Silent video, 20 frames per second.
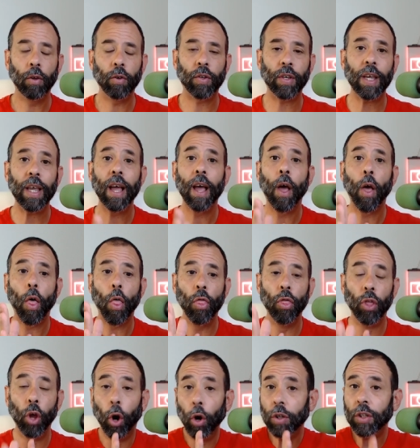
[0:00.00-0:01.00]
You see,
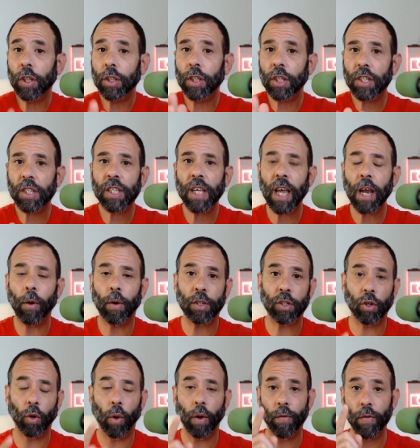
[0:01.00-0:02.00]
those are the
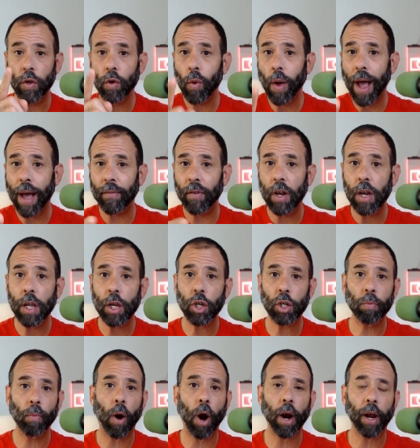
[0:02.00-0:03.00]
secrets. So if you have a
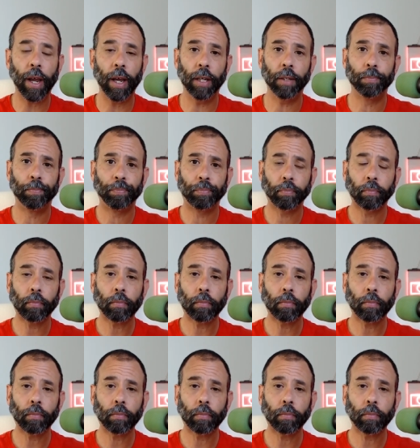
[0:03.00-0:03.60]
niche market,